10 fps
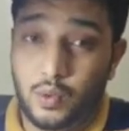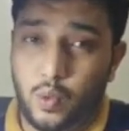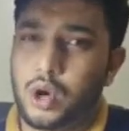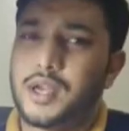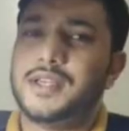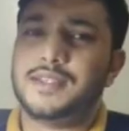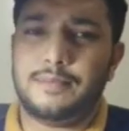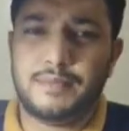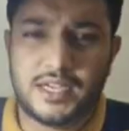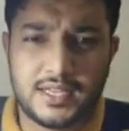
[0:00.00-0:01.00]
Water is
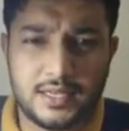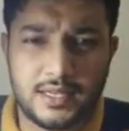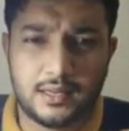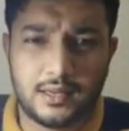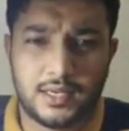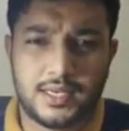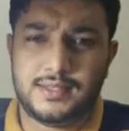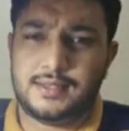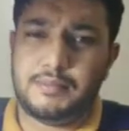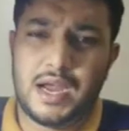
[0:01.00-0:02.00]
a material, it
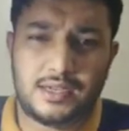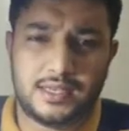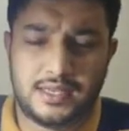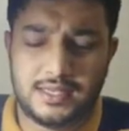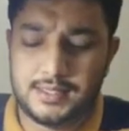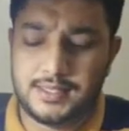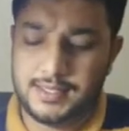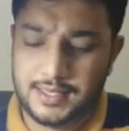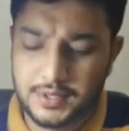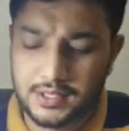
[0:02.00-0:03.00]
is a matter, it is a
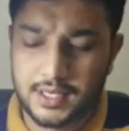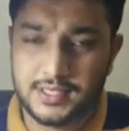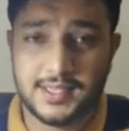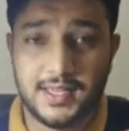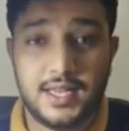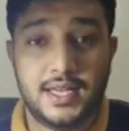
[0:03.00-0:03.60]
substance.